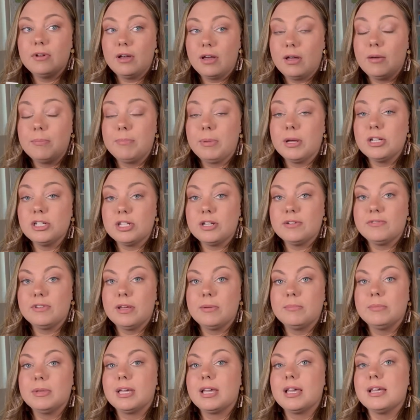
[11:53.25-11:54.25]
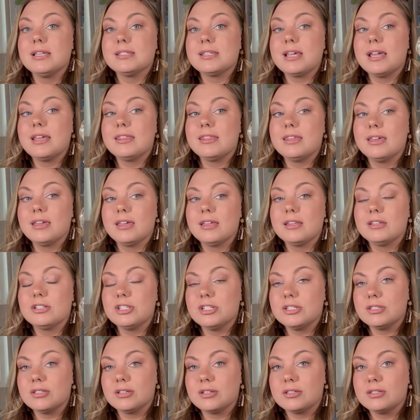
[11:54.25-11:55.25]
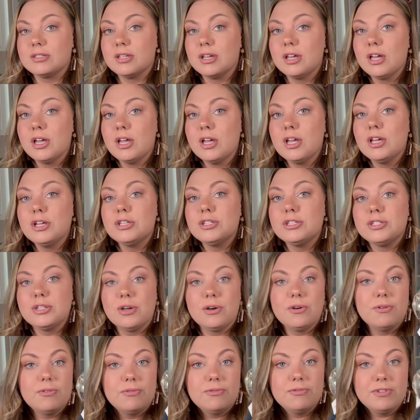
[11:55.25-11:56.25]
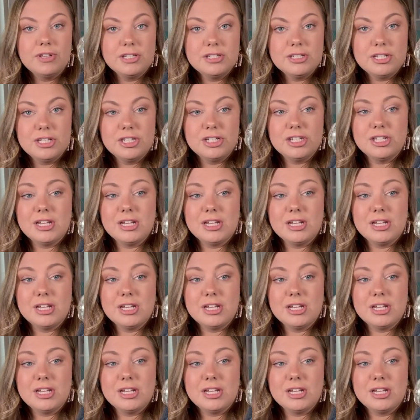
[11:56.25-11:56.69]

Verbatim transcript: a bunch of them because I think it just looks so vintage.